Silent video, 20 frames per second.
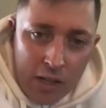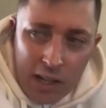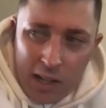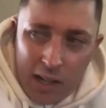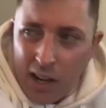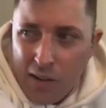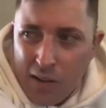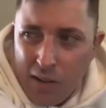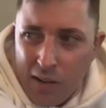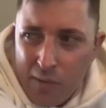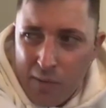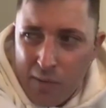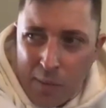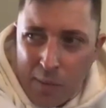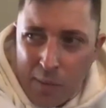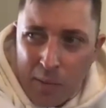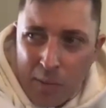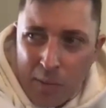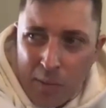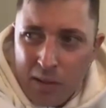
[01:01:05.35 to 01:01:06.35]
Like, I remember
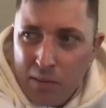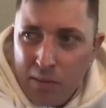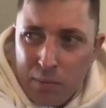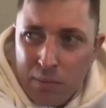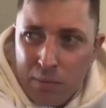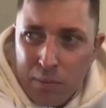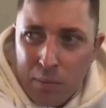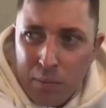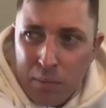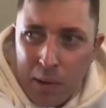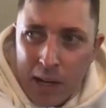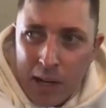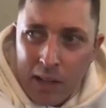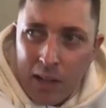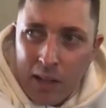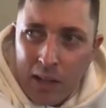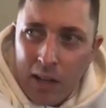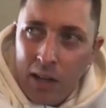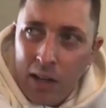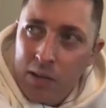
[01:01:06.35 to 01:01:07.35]
I
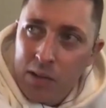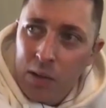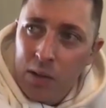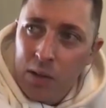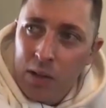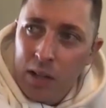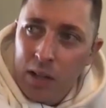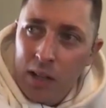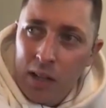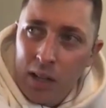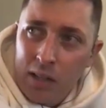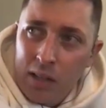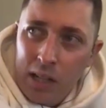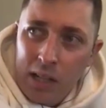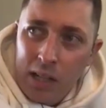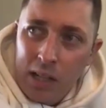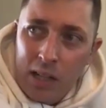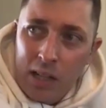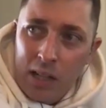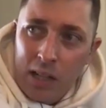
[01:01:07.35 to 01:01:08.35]
was doing a
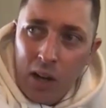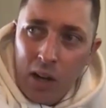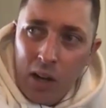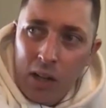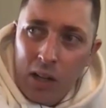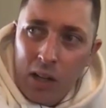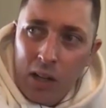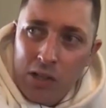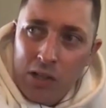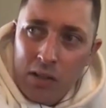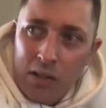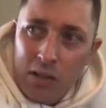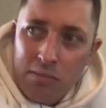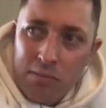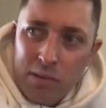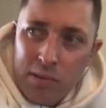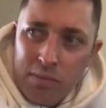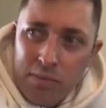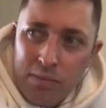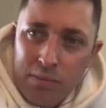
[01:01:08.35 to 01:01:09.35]
thing in college on
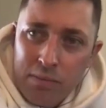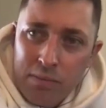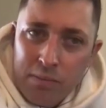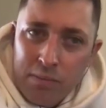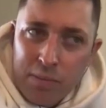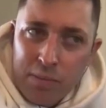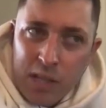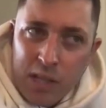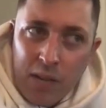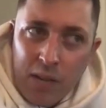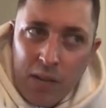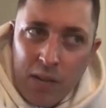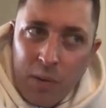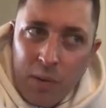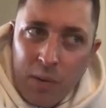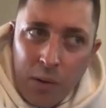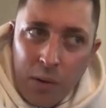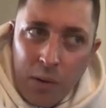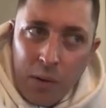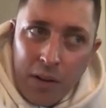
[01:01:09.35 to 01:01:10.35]
Stevie
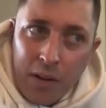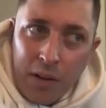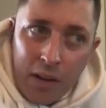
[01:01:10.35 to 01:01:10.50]
Wonder,